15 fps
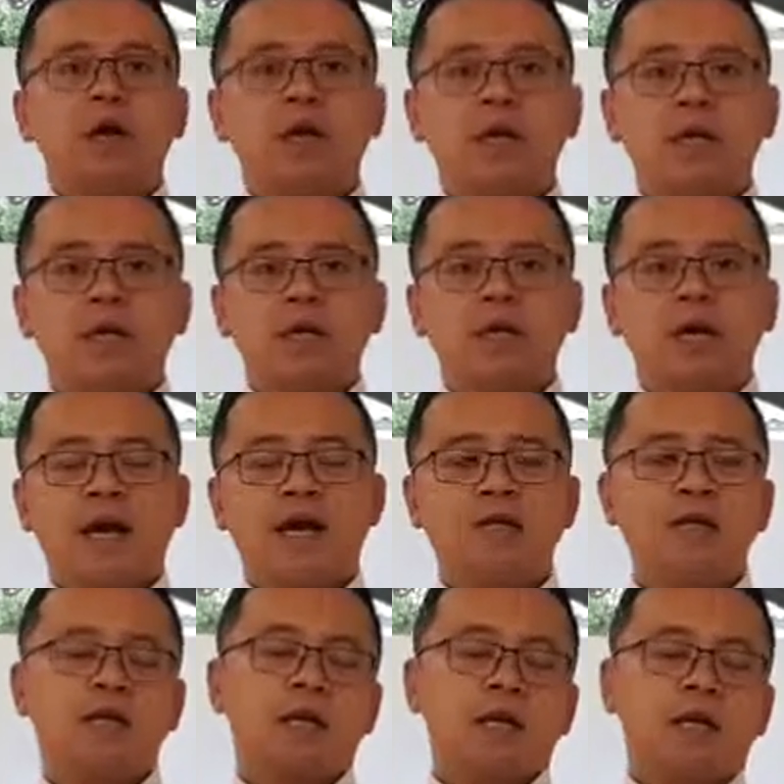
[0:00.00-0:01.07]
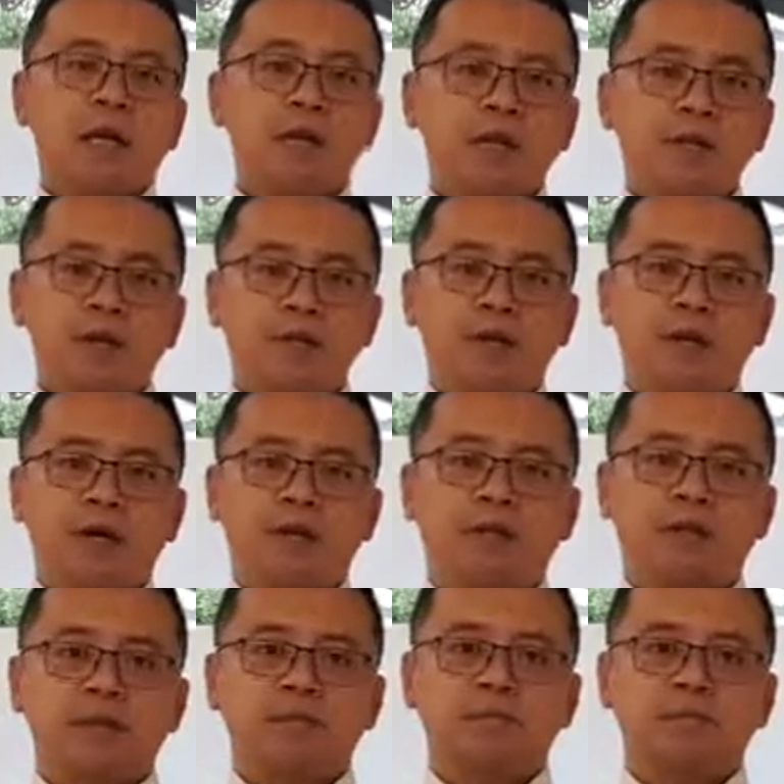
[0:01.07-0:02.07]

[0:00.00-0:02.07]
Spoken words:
such as Luxembourg,